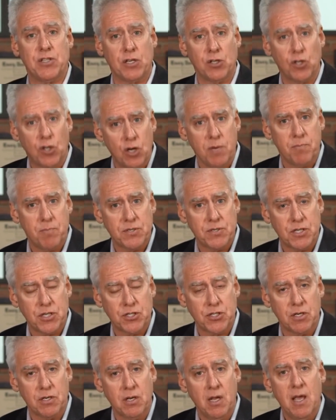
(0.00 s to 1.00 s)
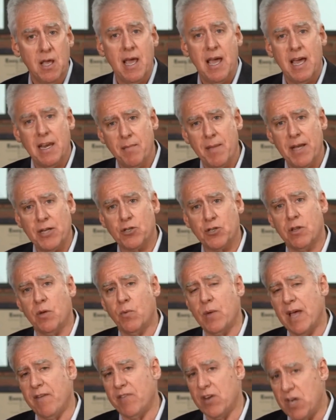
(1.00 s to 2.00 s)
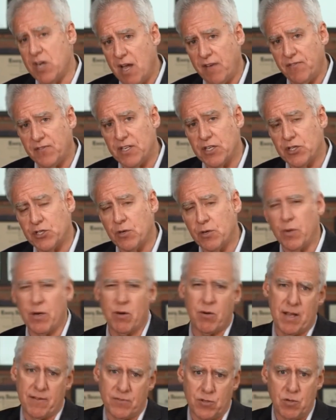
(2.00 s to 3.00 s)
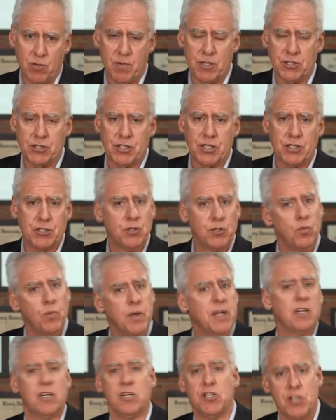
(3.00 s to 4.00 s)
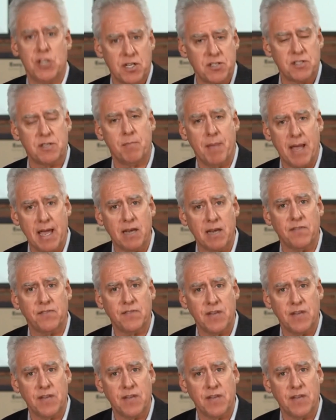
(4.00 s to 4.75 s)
in good position and to make sure that we have enough tissue, we don't have too much tissue, and we can adjust the band if